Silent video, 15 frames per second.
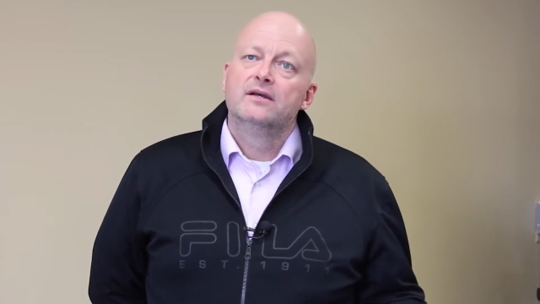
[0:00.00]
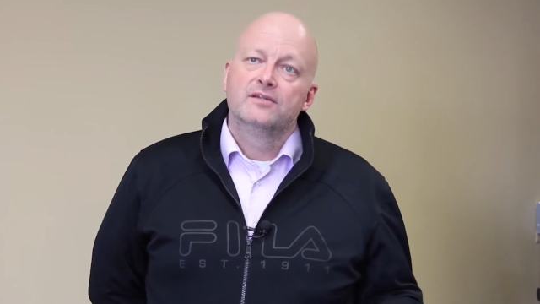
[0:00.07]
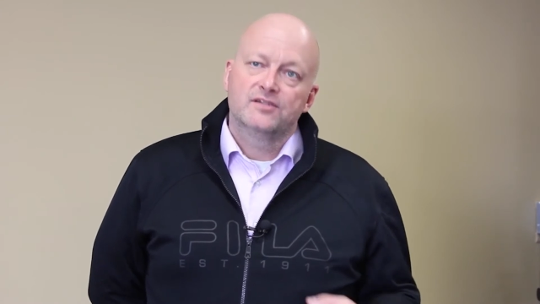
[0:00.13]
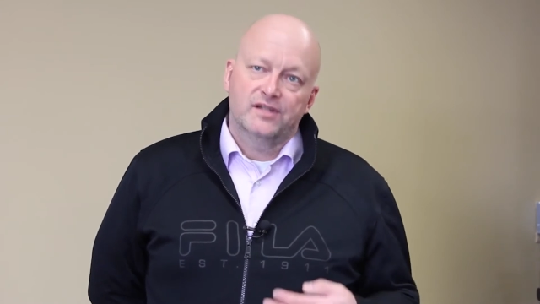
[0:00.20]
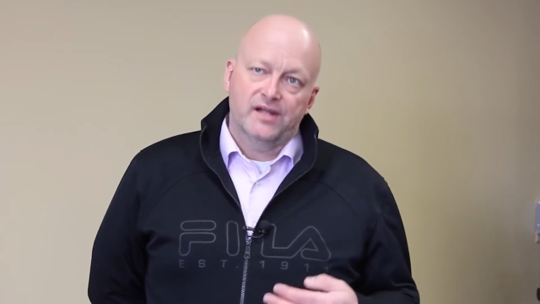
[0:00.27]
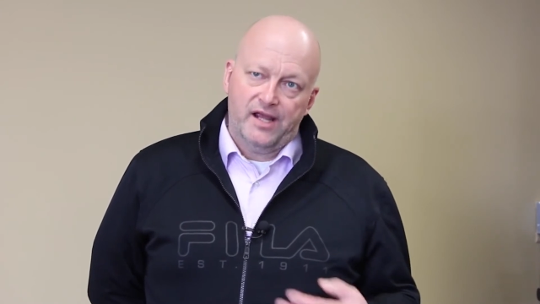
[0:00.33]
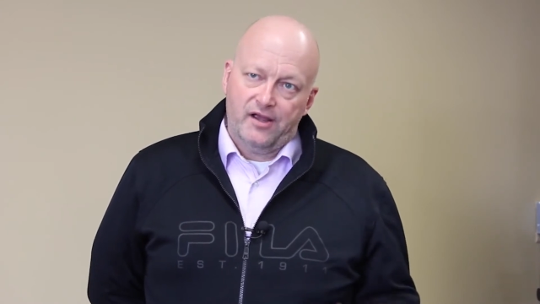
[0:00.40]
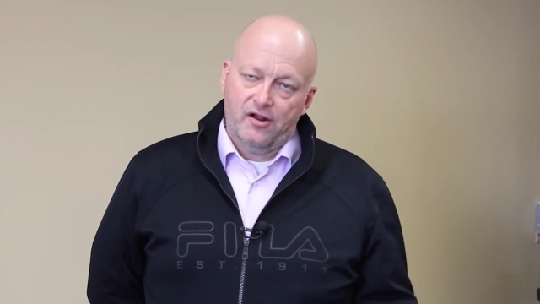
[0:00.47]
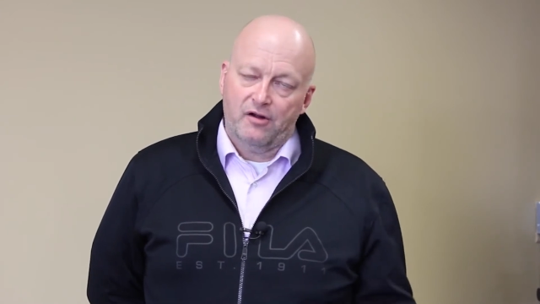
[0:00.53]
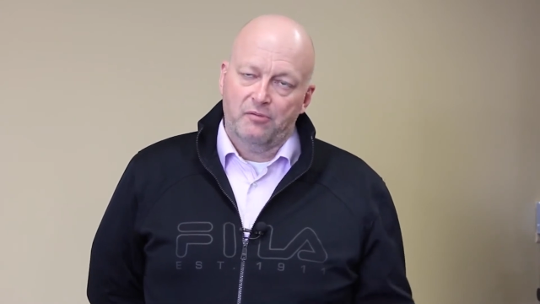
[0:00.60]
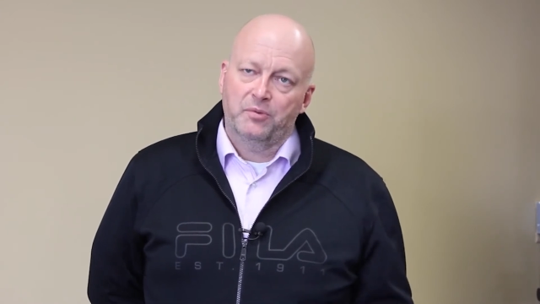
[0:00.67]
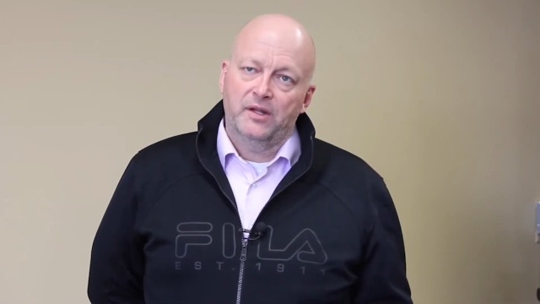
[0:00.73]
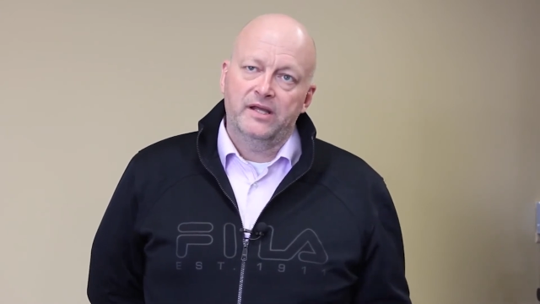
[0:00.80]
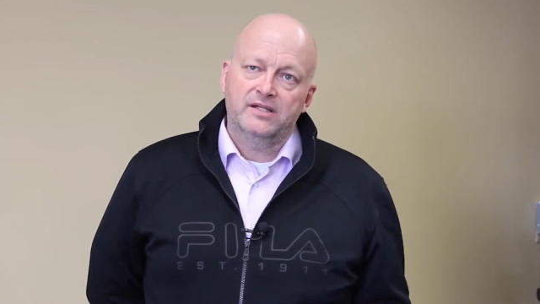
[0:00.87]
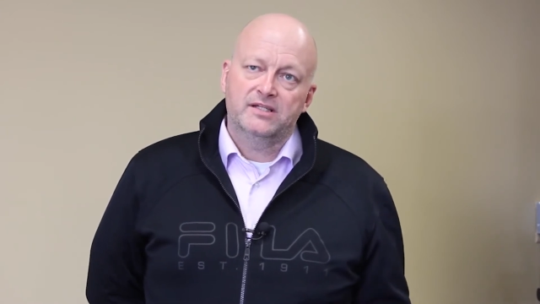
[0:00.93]
it's an agar
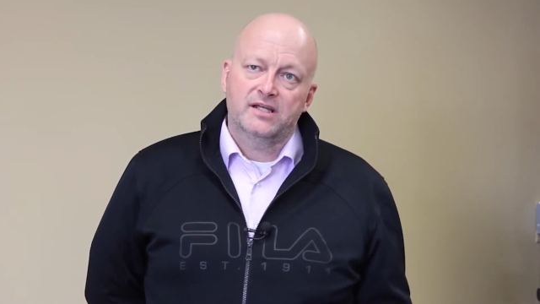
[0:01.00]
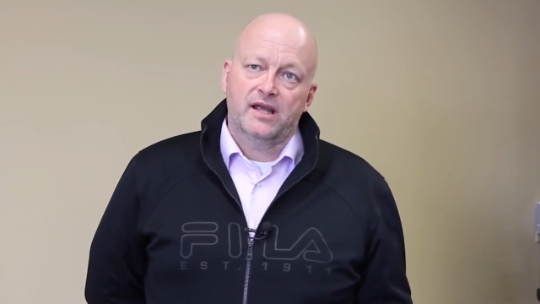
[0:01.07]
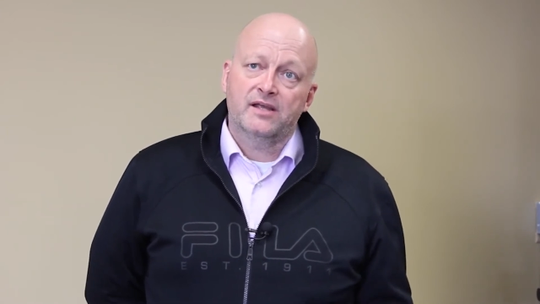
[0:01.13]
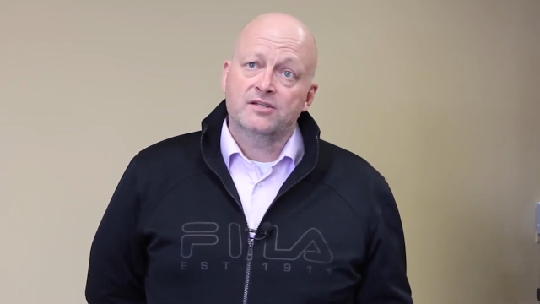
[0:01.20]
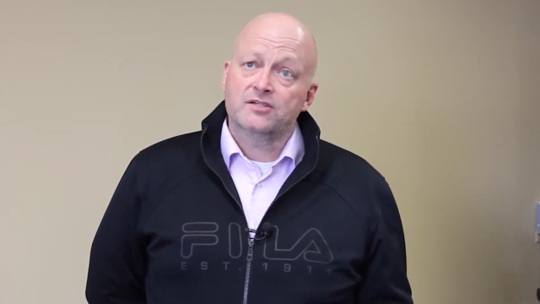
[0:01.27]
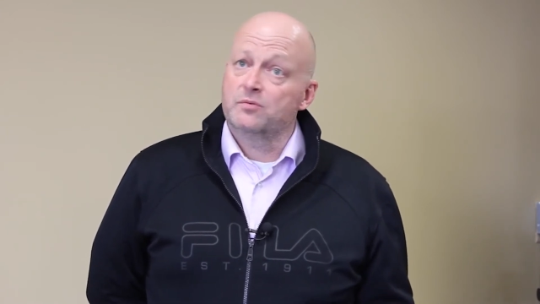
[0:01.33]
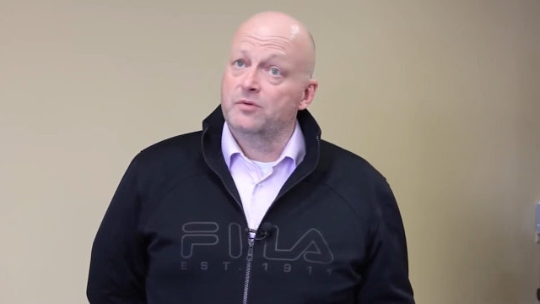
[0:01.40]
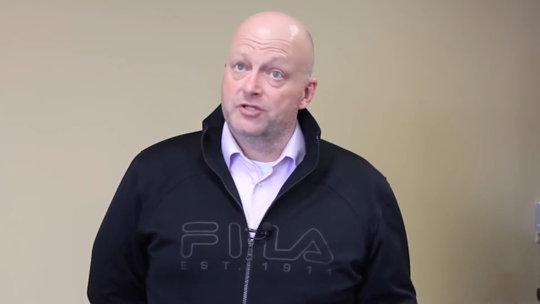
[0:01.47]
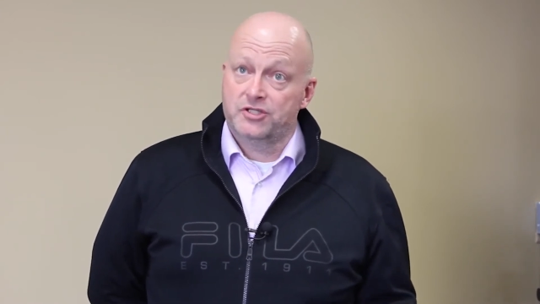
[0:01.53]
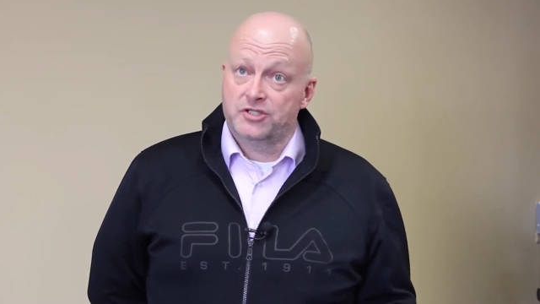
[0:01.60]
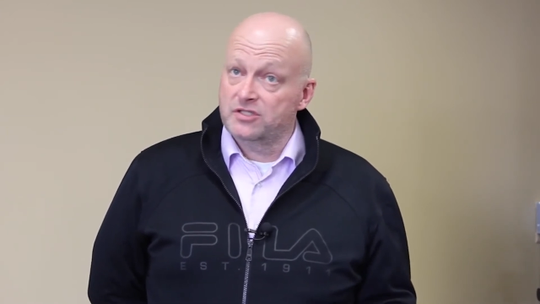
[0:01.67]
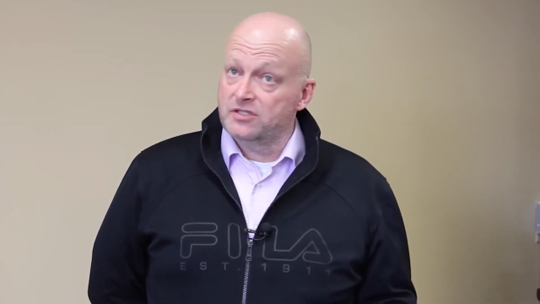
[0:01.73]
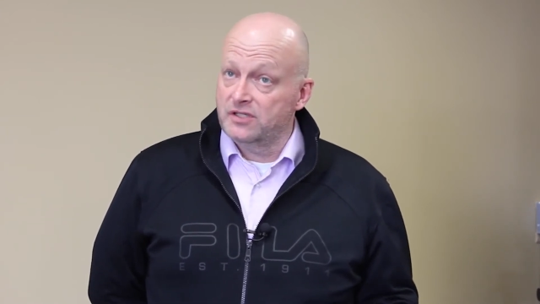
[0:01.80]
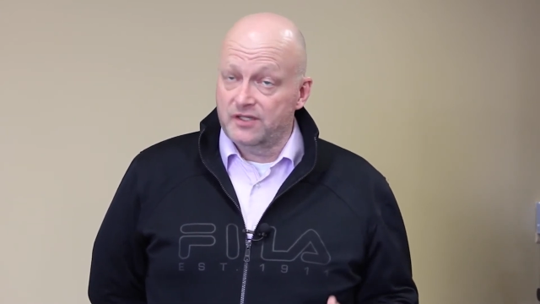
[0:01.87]
plate test, which